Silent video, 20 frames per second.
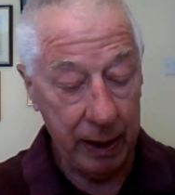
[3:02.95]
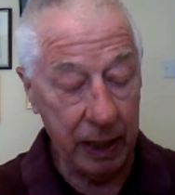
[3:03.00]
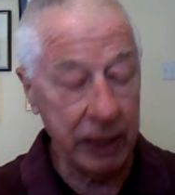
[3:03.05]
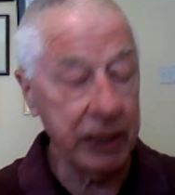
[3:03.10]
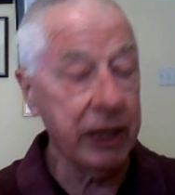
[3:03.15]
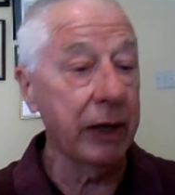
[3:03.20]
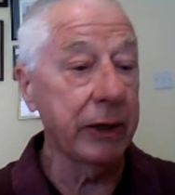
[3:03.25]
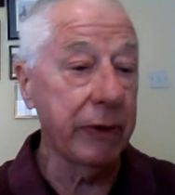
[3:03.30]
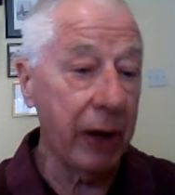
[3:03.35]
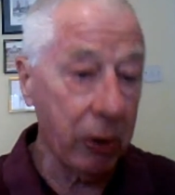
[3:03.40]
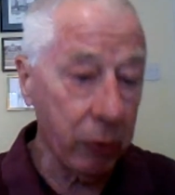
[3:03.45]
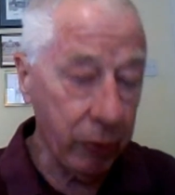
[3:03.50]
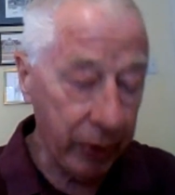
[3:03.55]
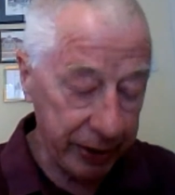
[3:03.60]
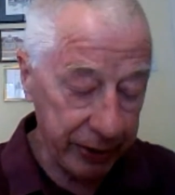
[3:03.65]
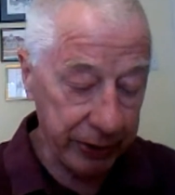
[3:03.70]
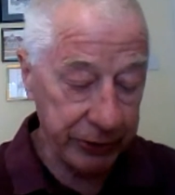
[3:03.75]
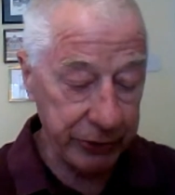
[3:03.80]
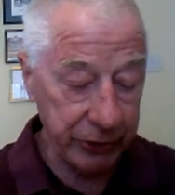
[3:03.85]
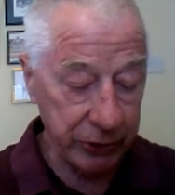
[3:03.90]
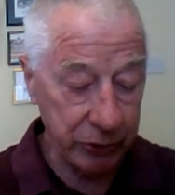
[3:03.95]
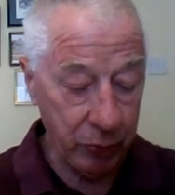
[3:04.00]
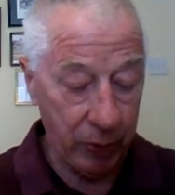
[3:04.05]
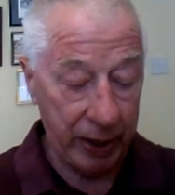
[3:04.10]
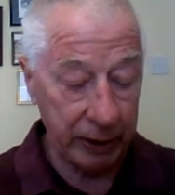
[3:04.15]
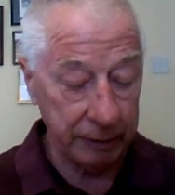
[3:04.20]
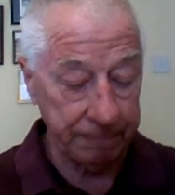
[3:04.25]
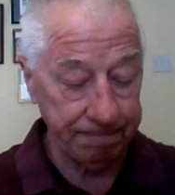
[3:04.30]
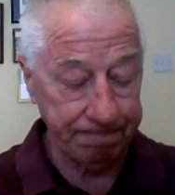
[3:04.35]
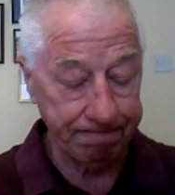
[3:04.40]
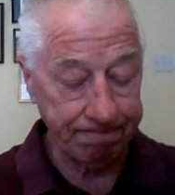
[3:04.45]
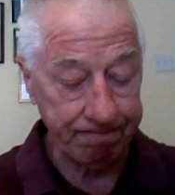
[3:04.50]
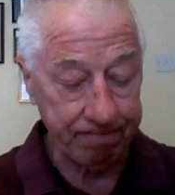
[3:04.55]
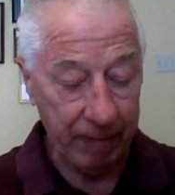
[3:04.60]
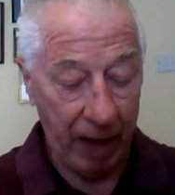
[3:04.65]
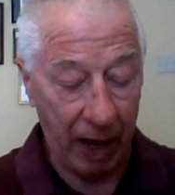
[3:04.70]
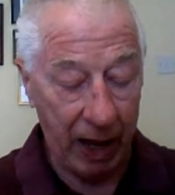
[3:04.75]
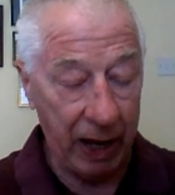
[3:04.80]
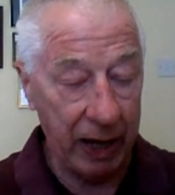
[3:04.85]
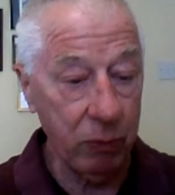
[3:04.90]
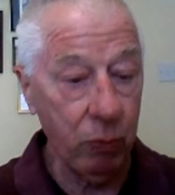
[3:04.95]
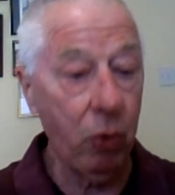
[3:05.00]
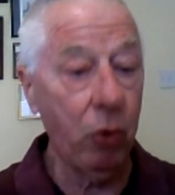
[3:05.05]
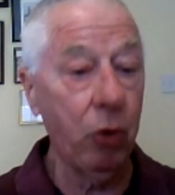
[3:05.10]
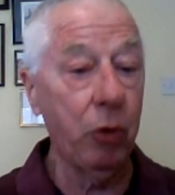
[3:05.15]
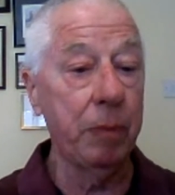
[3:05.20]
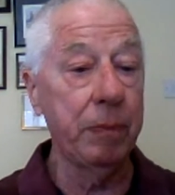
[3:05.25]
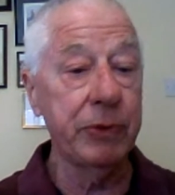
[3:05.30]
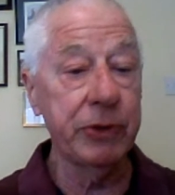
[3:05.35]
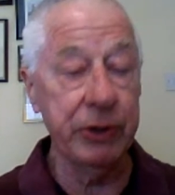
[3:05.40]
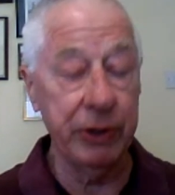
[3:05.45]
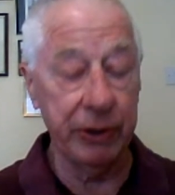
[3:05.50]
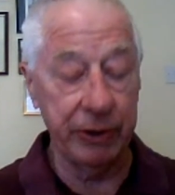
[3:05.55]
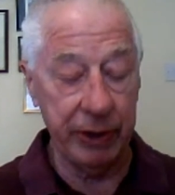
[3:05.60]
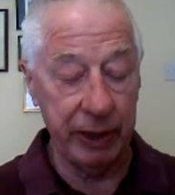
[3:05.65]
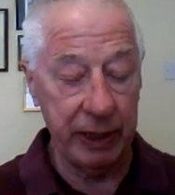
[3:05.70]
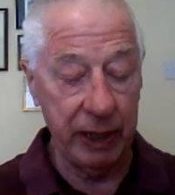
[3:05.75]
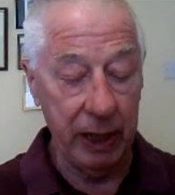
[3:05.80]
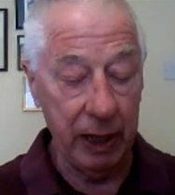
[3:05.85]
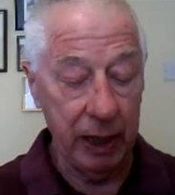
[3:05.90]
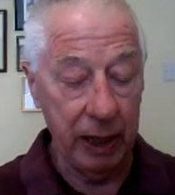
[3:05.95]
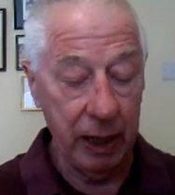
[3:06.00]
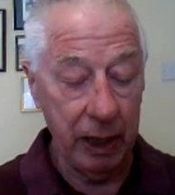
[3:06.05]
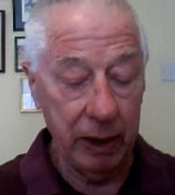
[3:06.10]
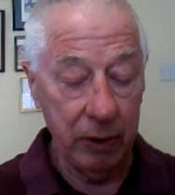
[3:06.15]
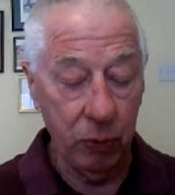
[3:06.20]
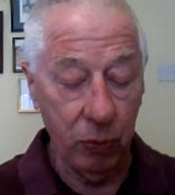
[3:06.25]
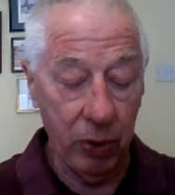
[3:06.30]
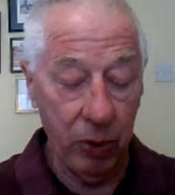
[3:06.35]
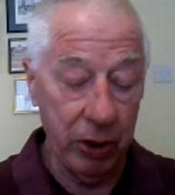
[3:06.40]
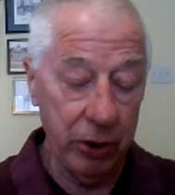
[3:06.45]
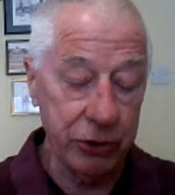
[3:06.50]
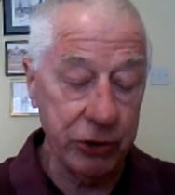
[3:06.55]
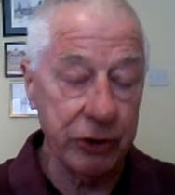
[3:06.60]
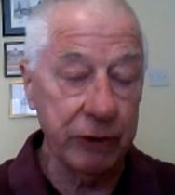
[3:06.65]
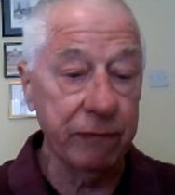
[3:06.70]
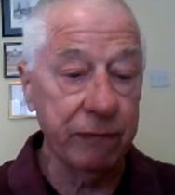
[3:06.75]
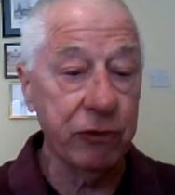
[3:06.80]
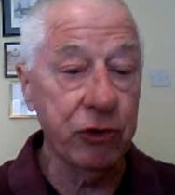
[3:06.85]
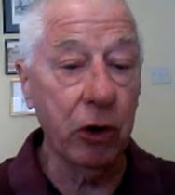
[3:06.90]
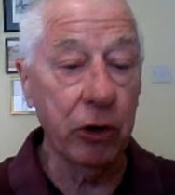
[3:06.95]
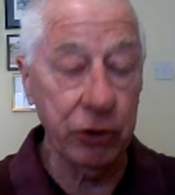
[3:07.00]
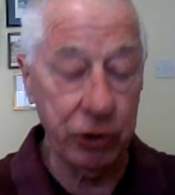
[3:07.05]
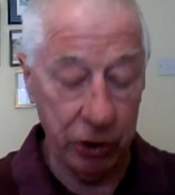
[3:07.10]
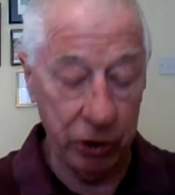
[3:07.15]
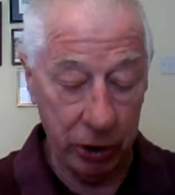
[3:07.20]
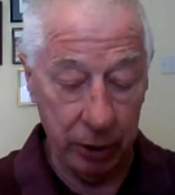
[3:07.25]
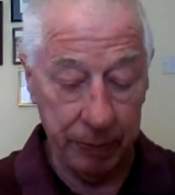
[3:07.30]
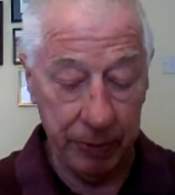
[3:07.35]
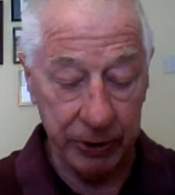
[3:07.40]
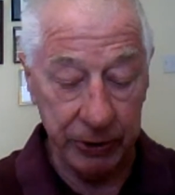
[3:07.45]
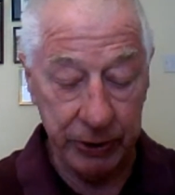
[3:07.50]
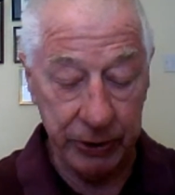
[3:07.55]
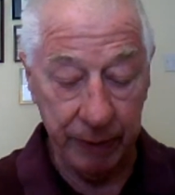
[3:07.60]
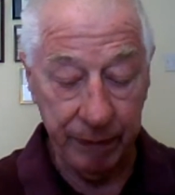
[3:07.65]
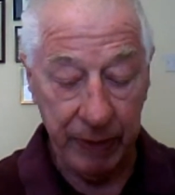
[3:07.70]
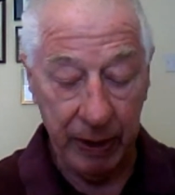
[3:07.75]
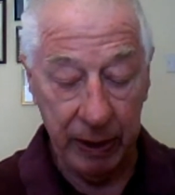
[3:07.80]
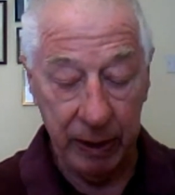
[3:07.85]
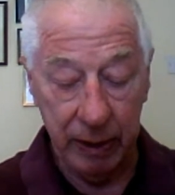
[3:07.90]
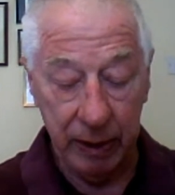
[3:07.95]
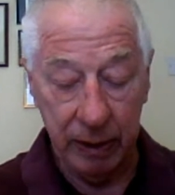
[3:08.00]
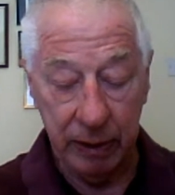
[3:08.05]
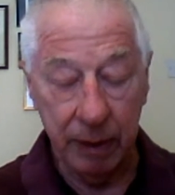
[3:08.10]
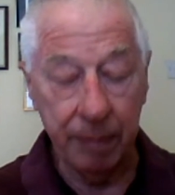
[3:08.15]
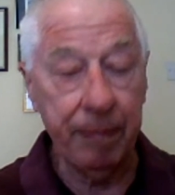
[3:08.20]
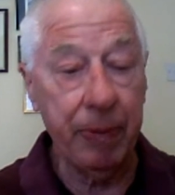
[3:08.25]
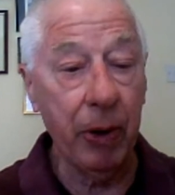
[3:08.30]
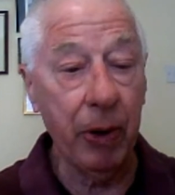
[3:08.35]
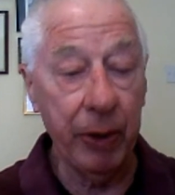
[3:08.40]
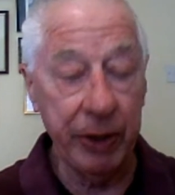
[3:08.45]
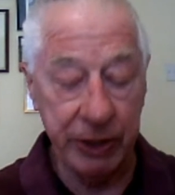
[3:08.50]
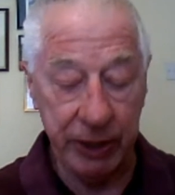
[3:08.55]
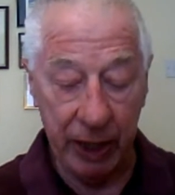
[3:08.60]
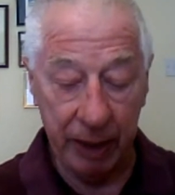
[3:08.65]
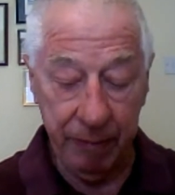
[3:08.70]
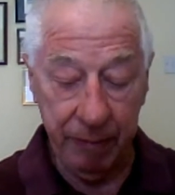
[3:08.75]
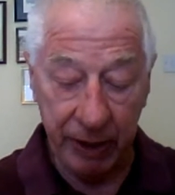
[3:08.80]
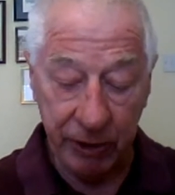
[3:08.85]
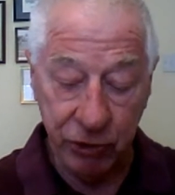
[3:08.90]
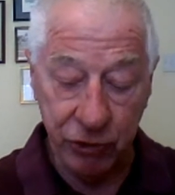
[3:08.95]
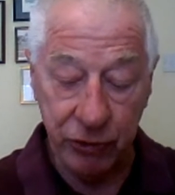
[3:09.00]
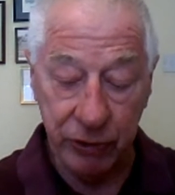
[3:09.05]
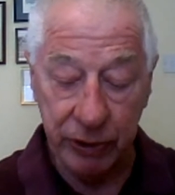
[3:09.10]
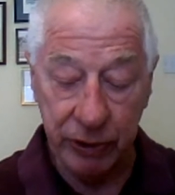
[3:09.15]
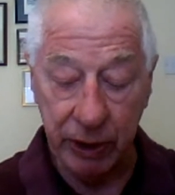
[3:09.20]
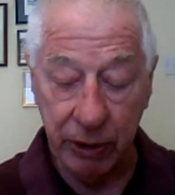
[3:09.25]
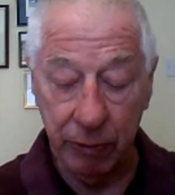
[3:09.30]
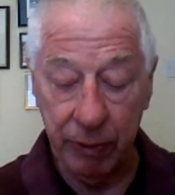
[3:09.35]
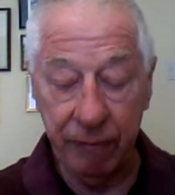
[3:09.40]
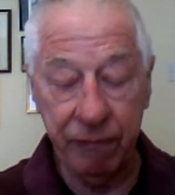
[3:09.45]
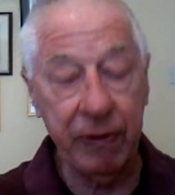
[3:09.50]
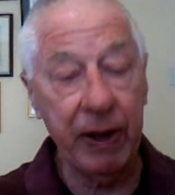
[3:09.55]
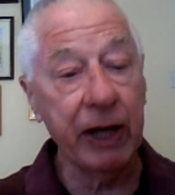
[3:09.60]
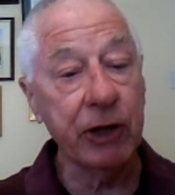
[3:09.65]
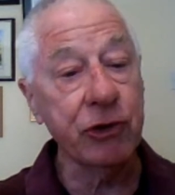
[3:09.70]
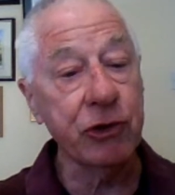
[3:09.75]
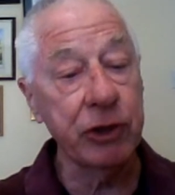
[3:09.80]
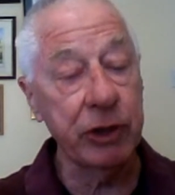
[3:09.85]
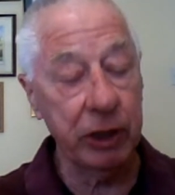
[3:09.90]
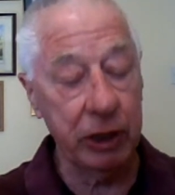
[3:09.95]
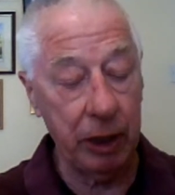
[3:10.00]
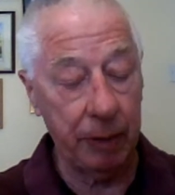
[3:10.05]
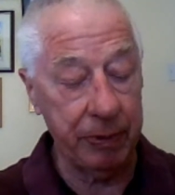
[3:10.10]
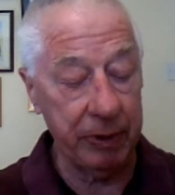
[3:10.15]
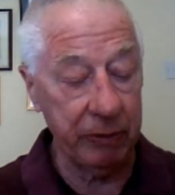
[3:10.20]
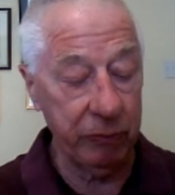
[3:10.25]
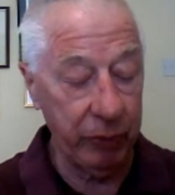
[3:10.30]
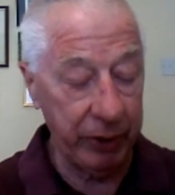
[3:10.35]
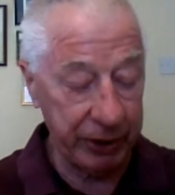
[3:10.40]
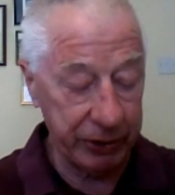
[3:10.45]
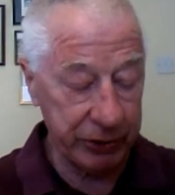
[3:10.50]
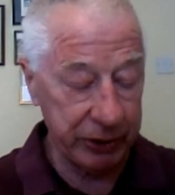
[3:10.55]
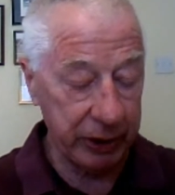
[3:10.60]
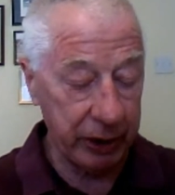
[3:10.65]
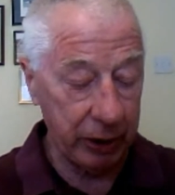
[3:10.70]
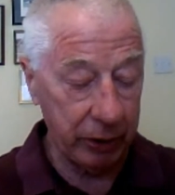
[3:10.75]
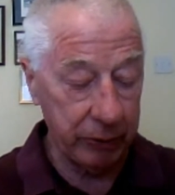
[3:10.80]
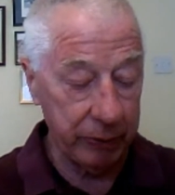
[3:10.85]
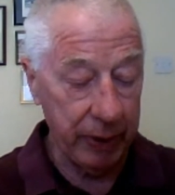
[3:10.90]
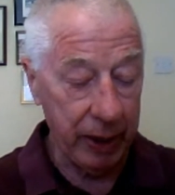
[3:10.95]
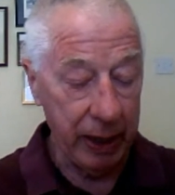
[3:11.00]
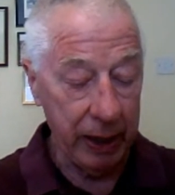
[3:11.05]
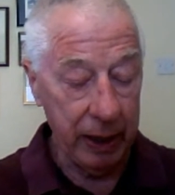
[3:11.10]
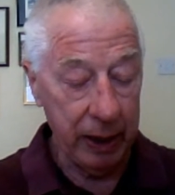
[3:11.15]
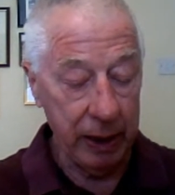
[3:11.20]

And at our witness as well. I warm to the words of George Herbert, the poet I mentioned in a reflection a couple of weeks ago.